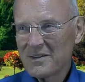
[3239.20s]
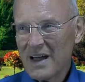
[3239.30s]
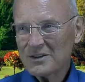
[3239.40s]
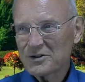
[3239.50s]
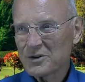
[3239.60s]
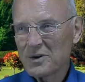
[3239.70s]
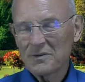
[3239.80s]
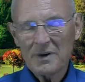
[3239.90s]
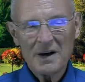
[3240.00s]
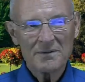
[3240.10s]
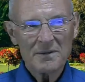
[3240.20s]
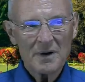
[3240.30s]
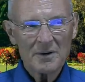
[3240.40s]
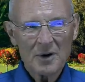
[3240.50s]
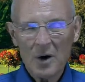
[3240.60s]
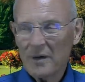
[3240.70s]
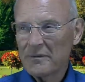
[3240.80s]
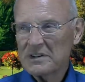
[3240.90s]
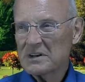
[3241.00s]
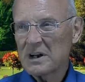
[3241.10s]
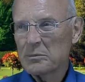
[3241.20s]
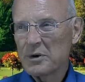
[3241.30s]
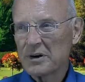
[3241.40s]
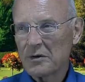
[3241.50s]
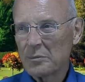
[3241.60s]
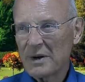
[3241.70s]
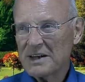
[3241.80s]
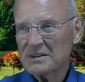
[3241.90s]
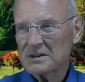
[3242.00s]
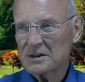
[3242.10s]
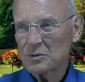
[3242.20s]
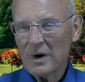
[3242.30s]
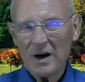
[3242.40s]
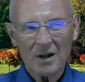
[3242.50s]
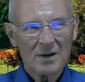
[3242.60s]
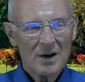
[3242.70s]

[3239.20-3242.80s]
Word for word: that's true. Of, uh, go, visiting beautiful places as well.